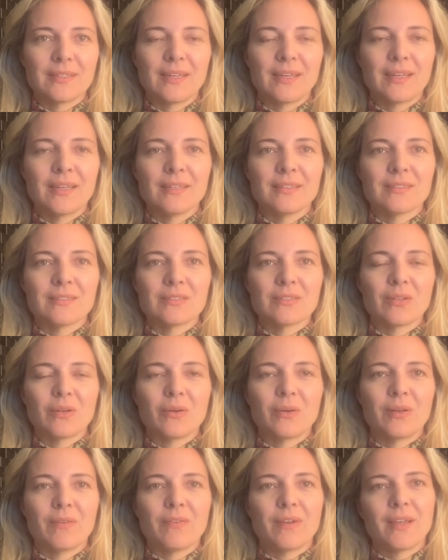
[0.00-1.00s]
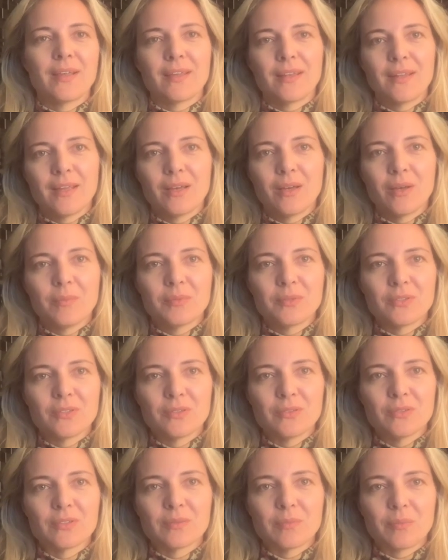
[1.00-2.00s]
And so if I can help
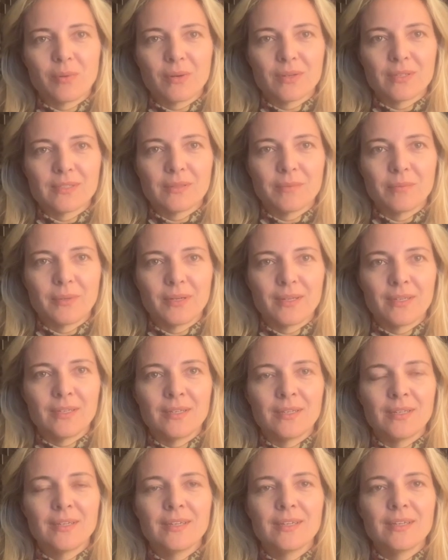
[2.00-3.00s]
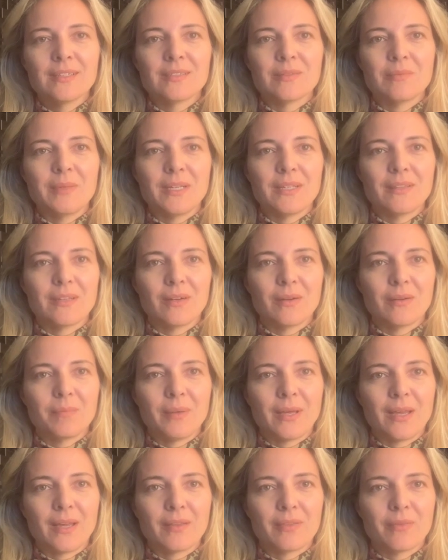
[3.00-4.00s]
to support somebody to make their
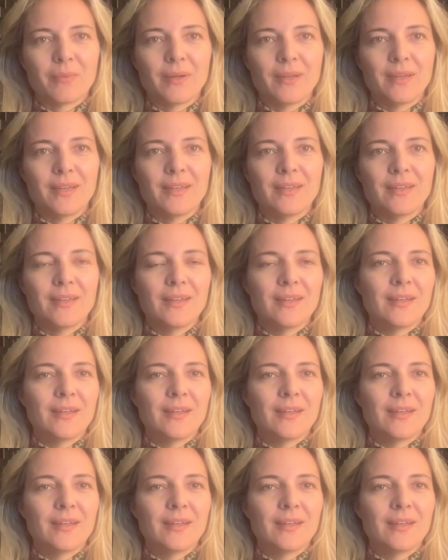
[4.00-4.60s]
pathway